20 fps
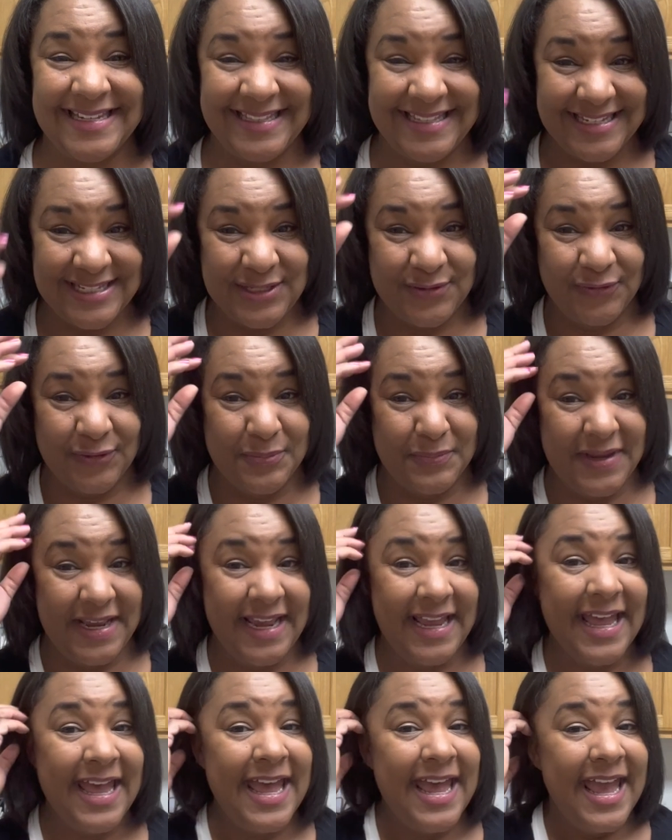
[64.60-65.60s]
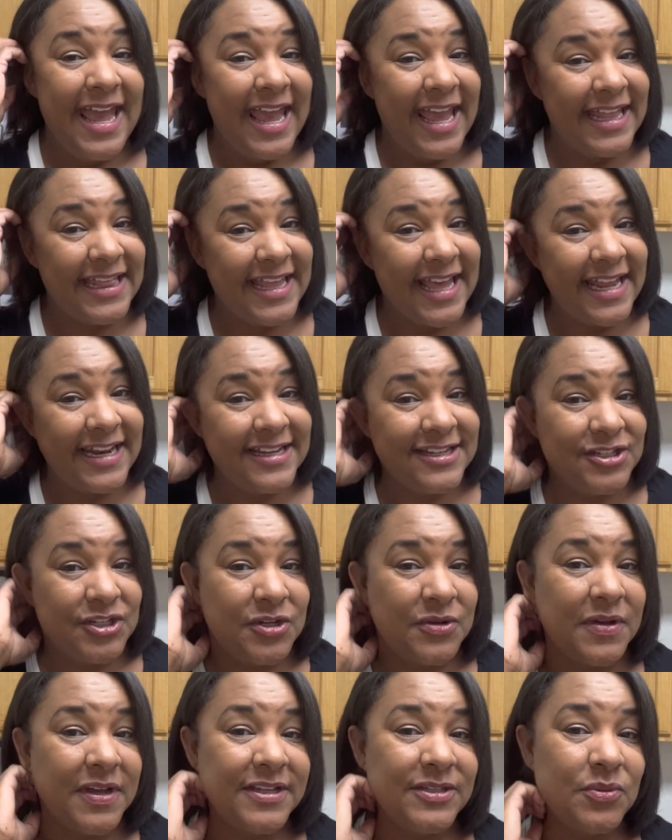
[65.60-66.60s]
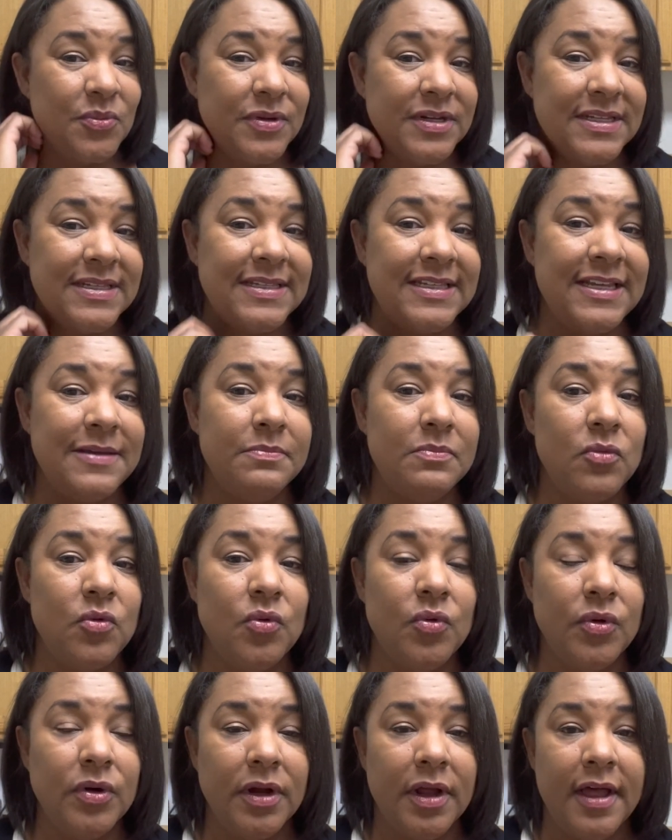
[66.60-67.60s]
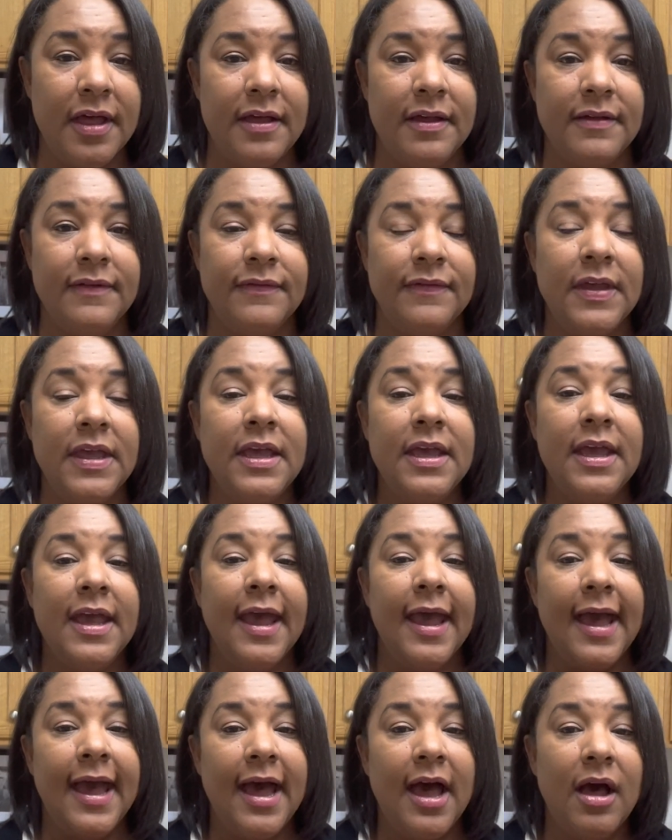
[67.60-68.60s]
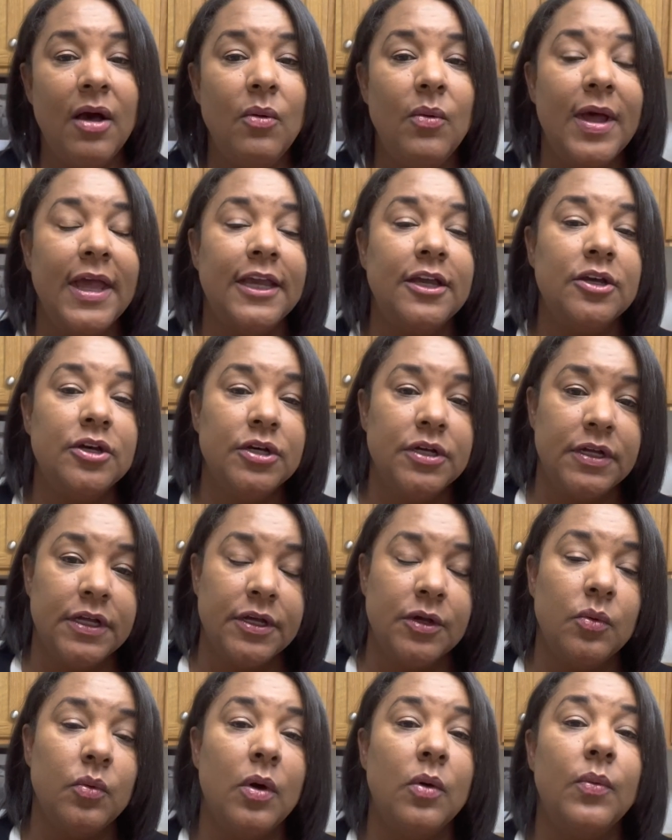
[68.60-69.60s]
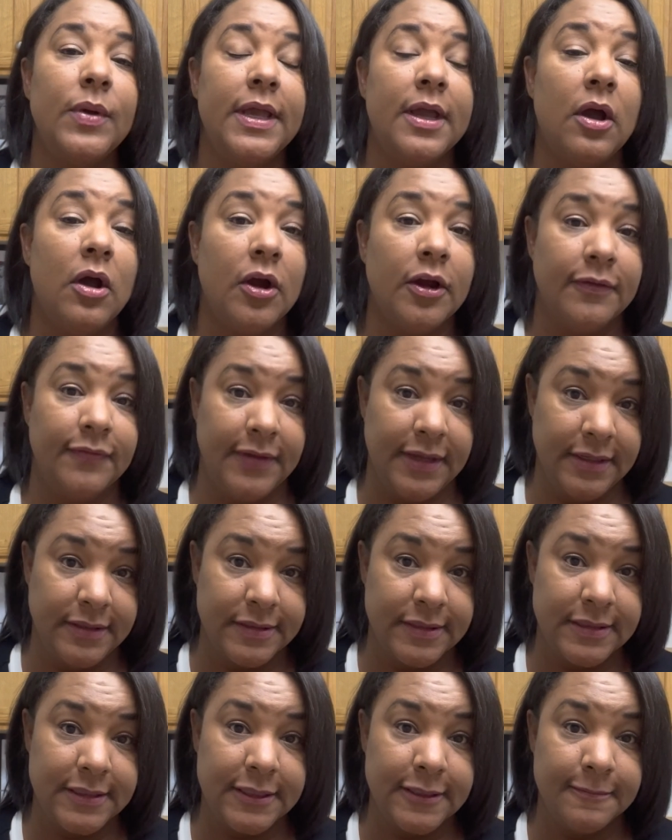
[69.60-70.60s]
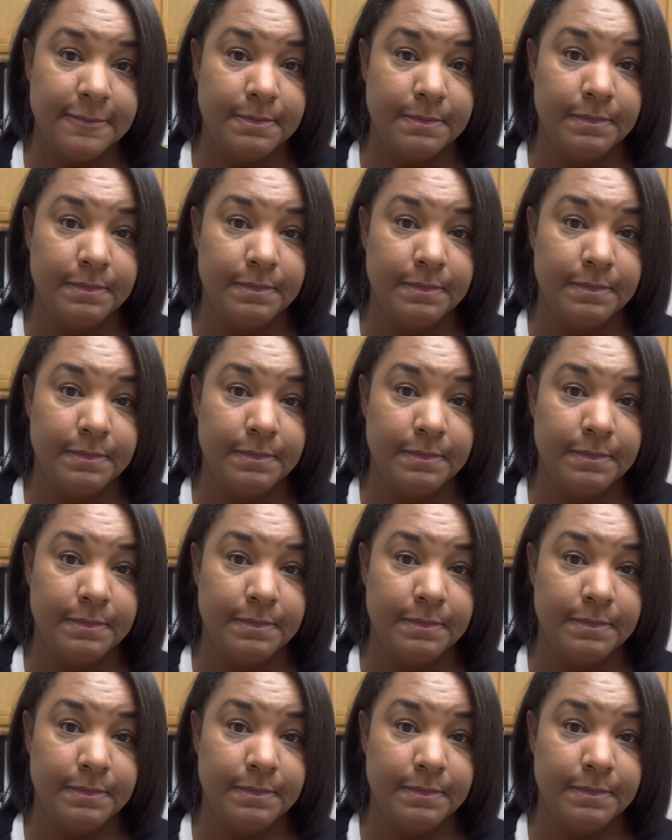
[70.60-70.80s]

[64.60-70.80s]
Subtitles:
this from me, and that is you guys want to see more of how I cook what we harvest.